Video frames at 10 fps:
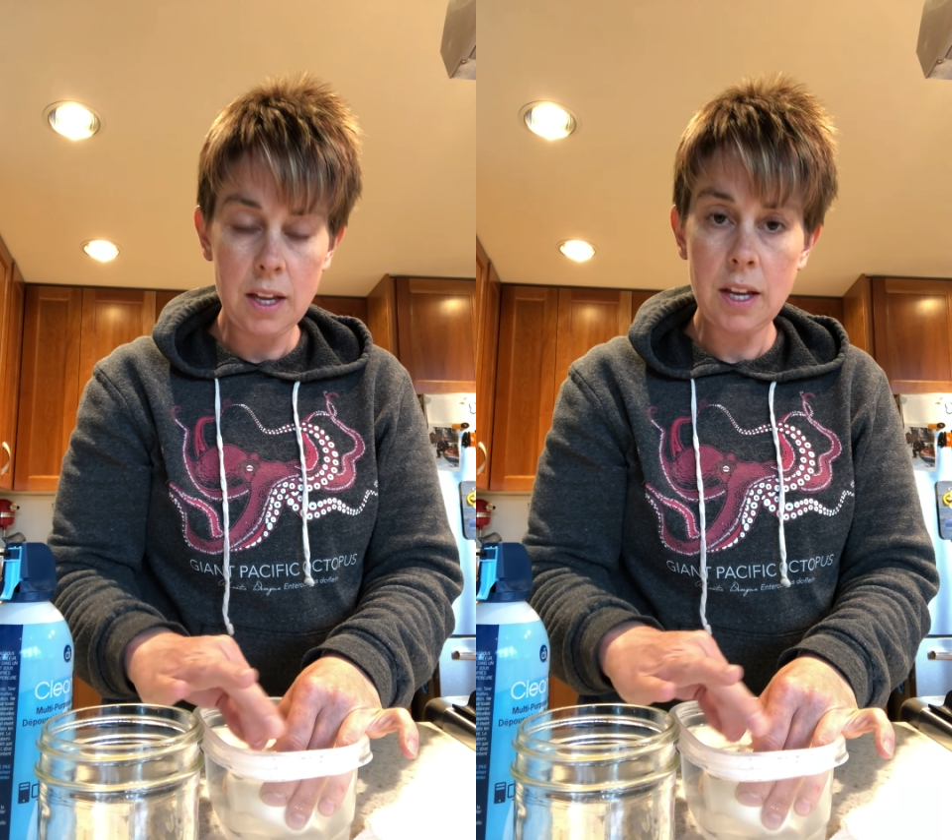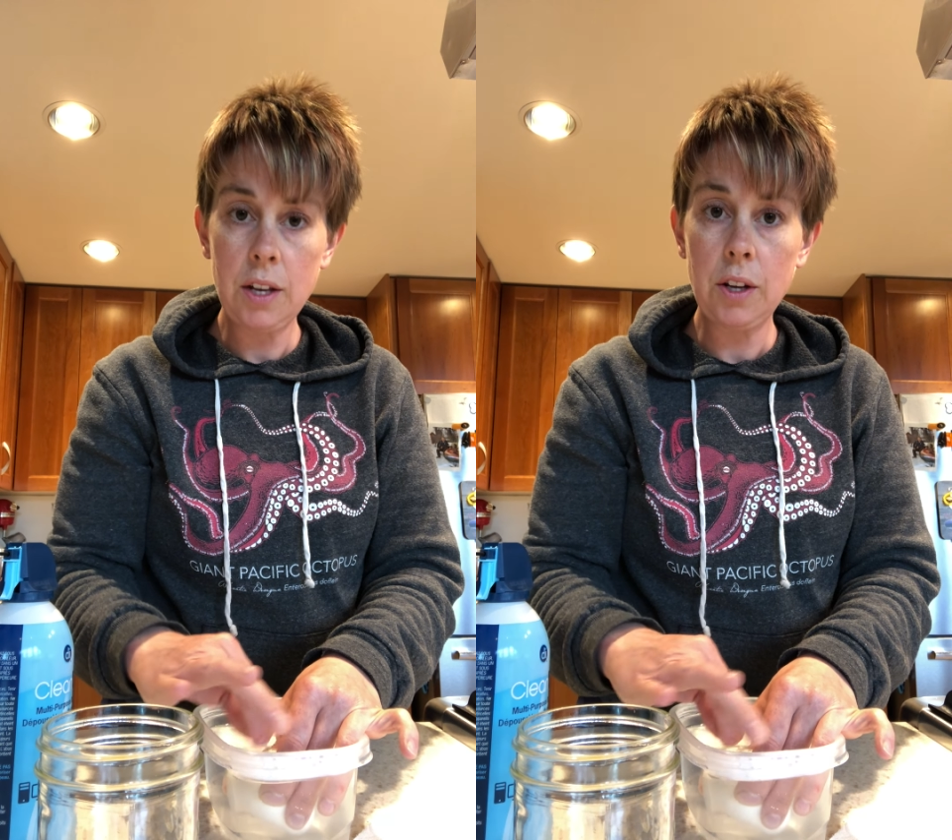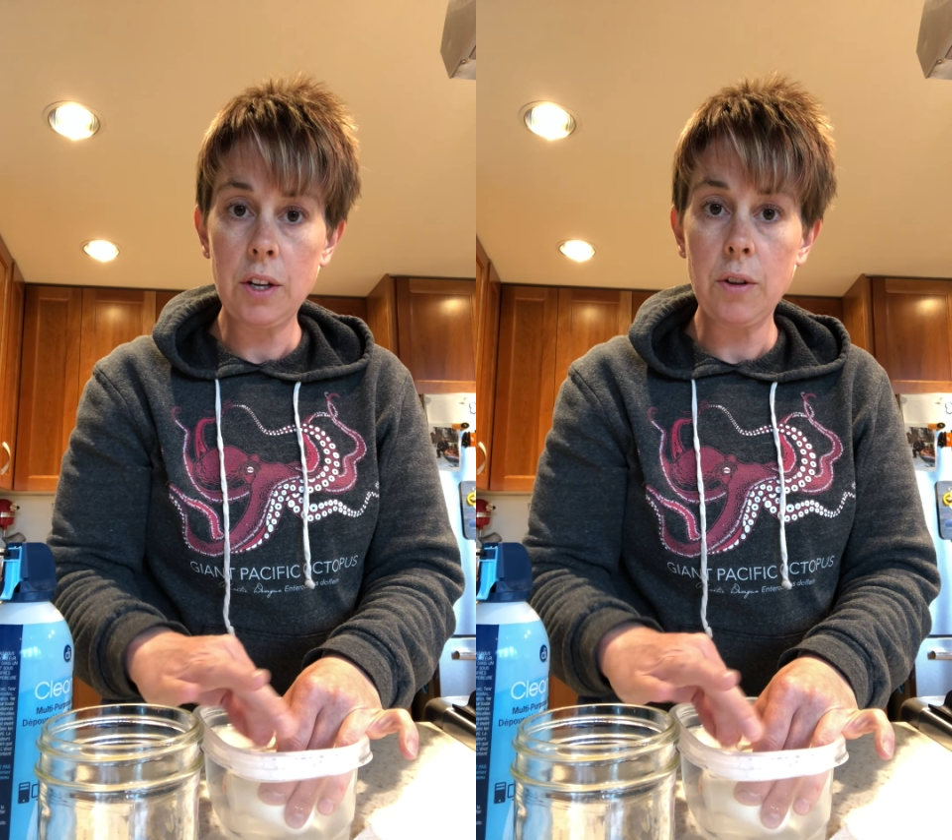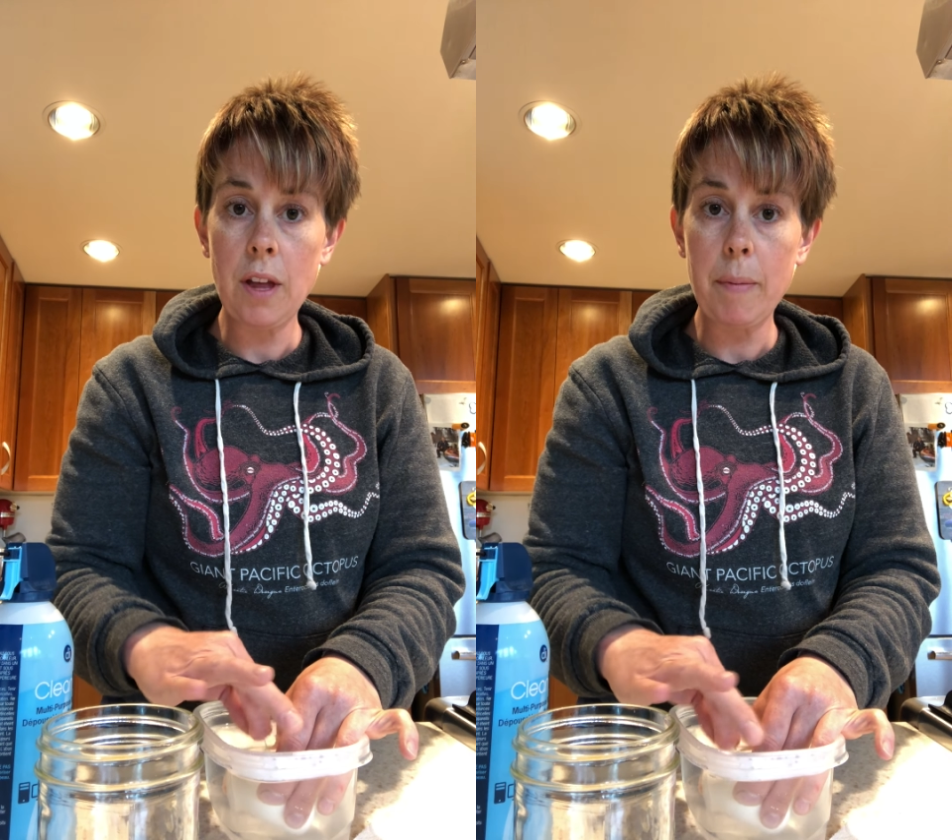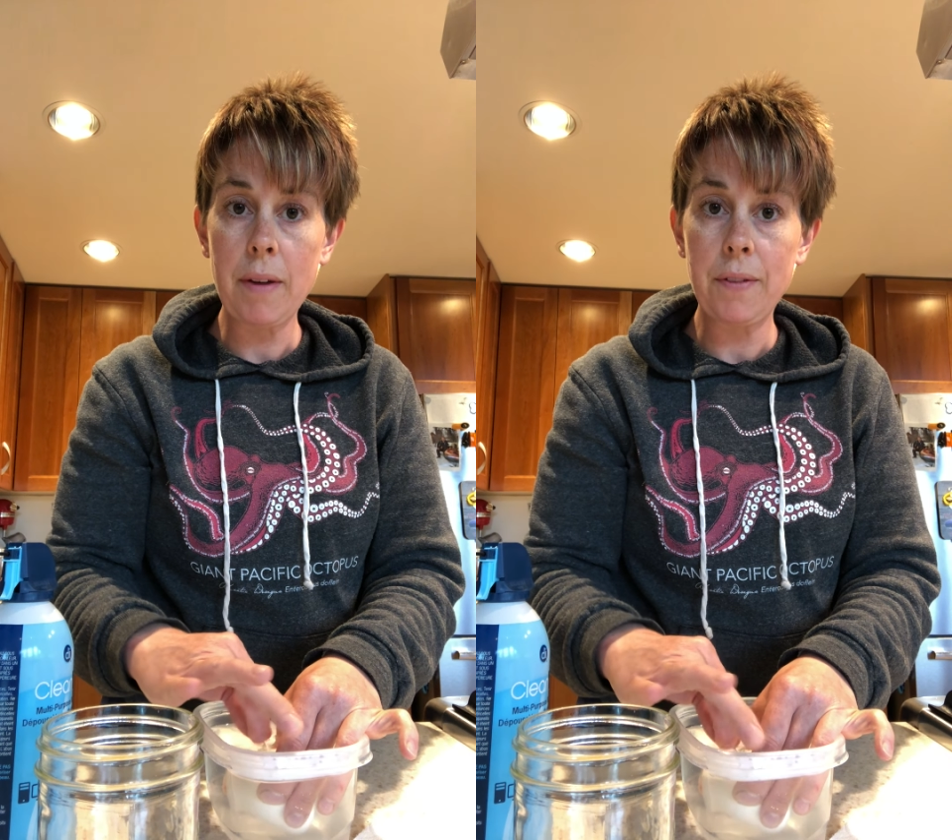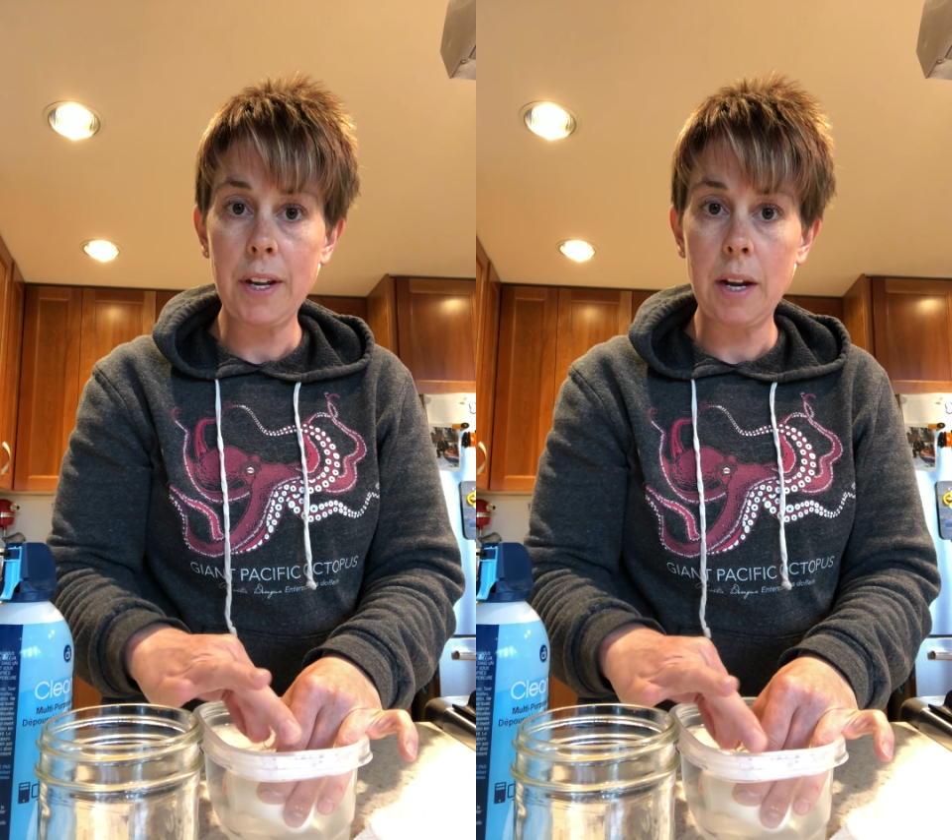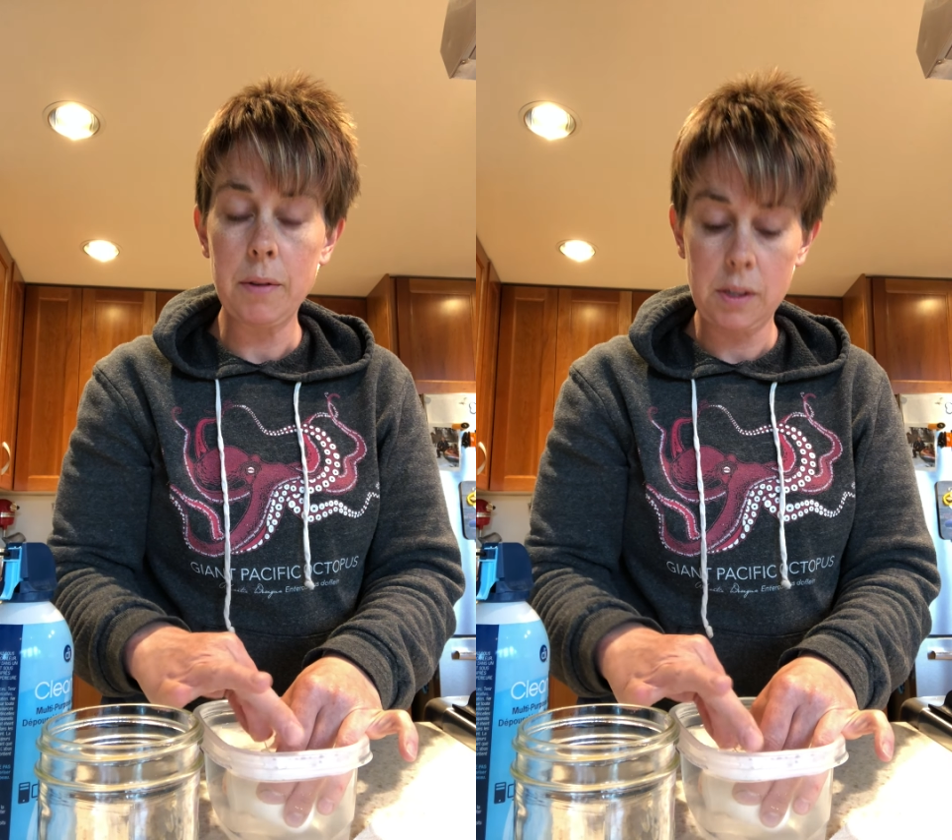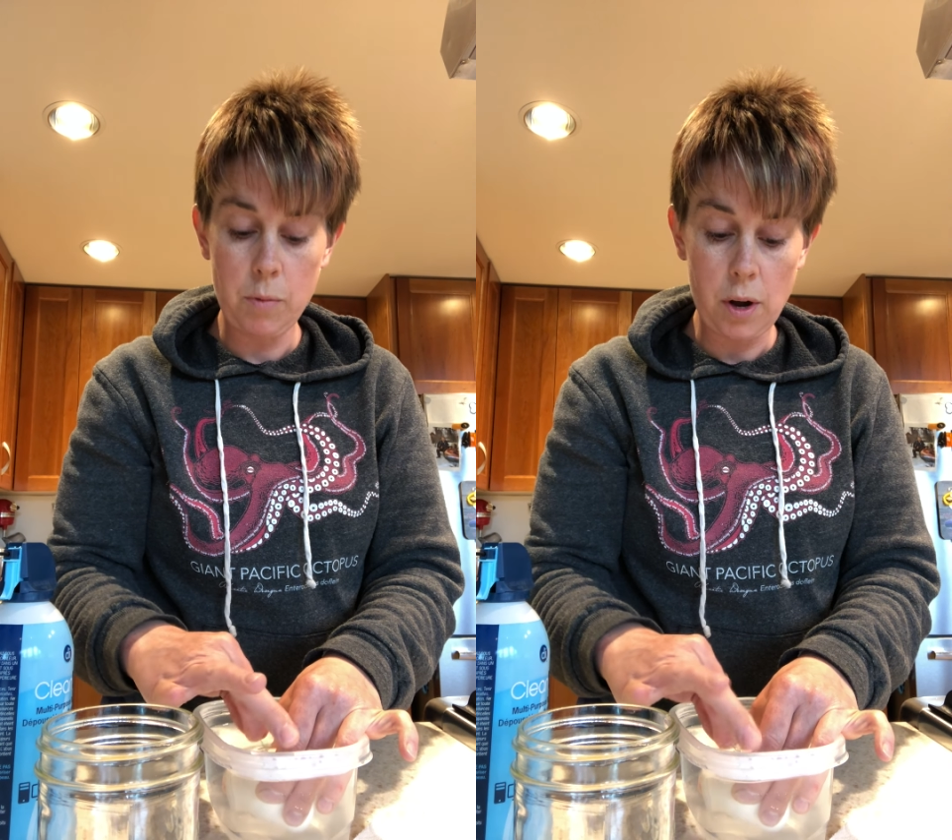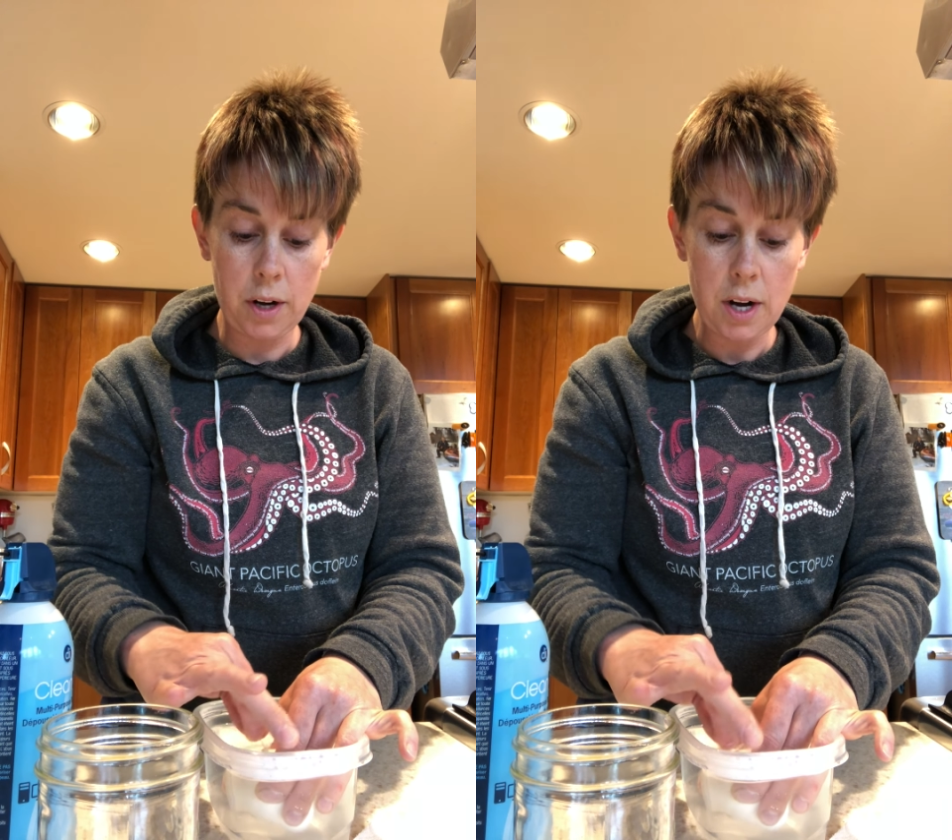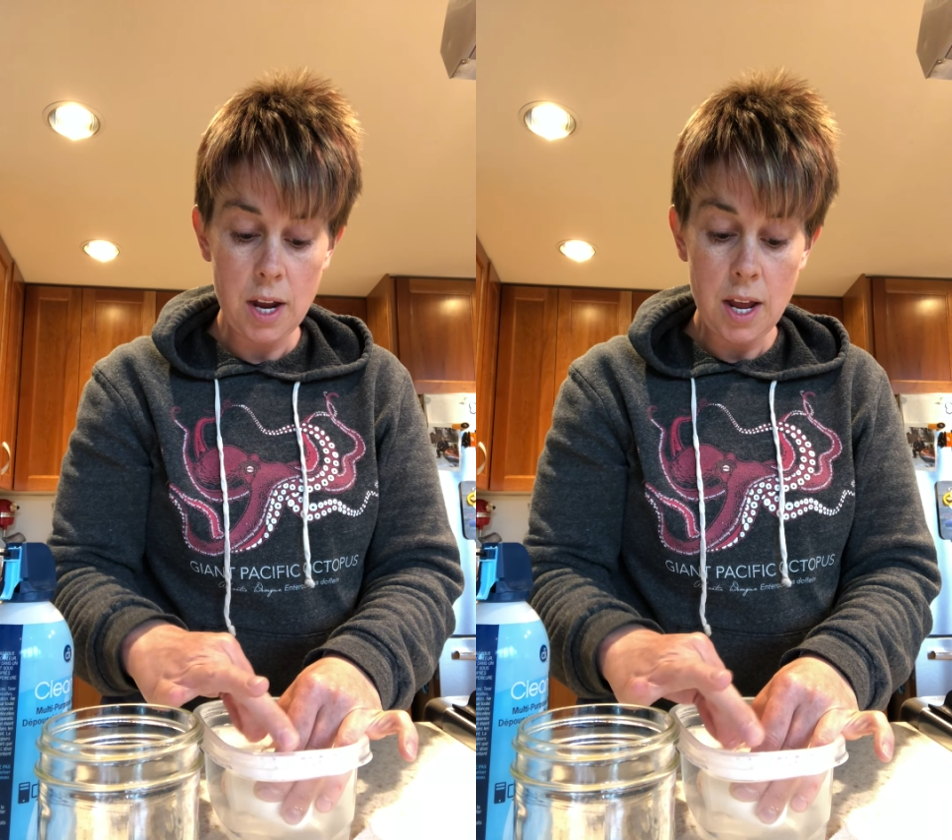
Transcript: And you can do that by flooding it with some water,